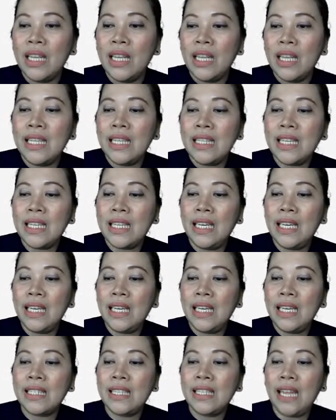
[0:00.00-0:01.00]
Is it
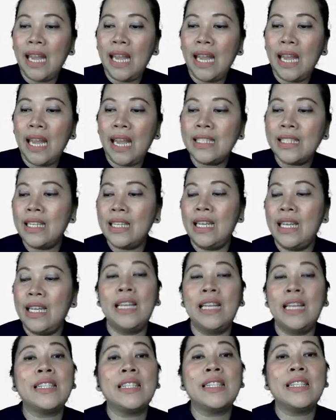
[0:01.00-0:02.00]
less than 8?
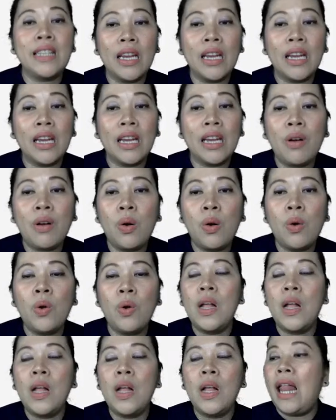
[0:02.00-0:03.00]
Is 0
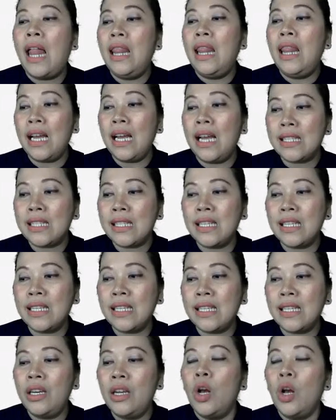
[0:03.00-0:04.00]
less
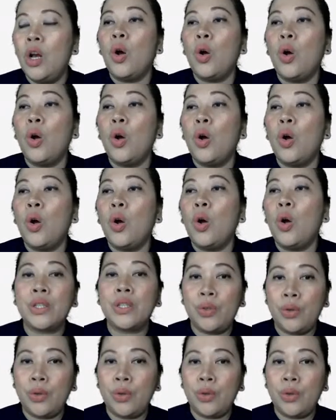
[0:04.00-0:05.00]
than or equal
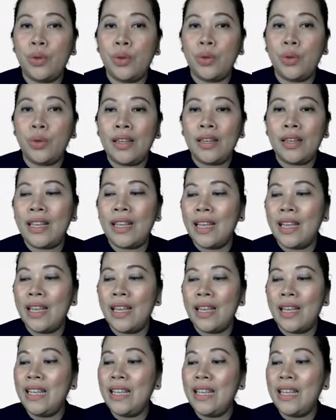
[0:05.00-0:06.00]
to 8?
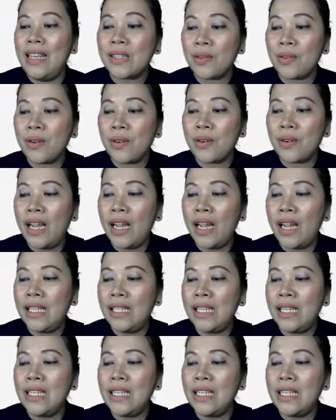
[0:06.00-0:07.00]
Yes, right? It
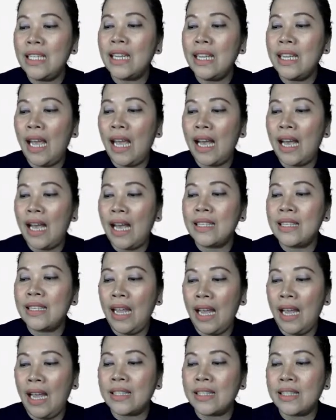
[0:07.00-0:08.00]
is a yes.
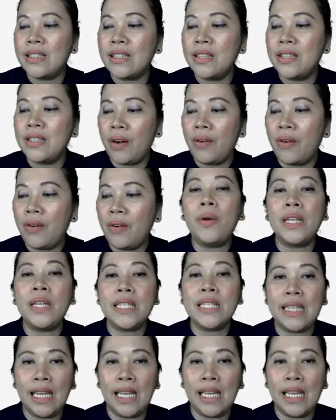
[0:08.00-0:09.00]
Yes, 0
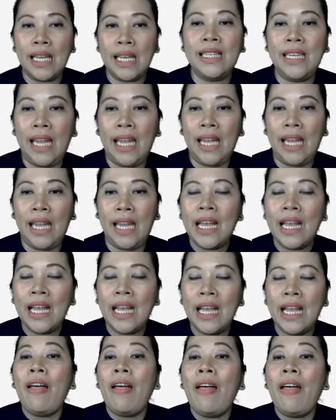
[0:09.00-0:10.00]
is less than 8.
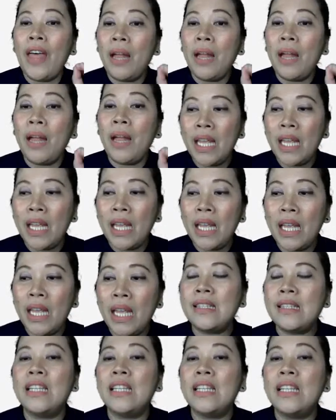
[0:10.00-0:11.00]
That means
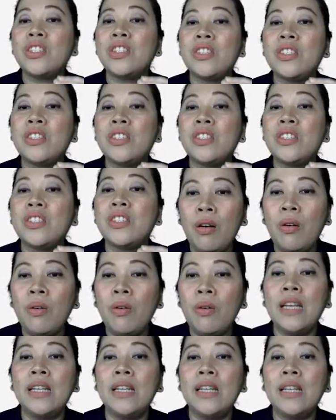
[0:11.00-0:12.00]
that 0
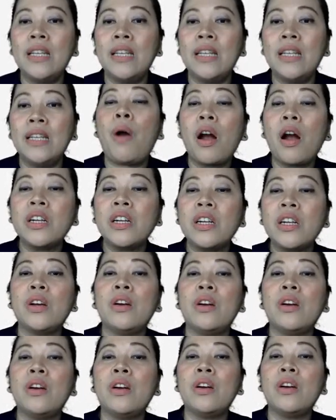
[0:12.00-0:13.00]
is part
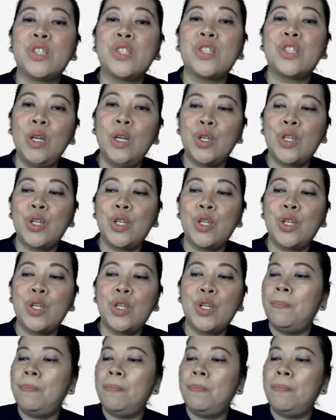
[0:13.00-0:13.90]
of the solution.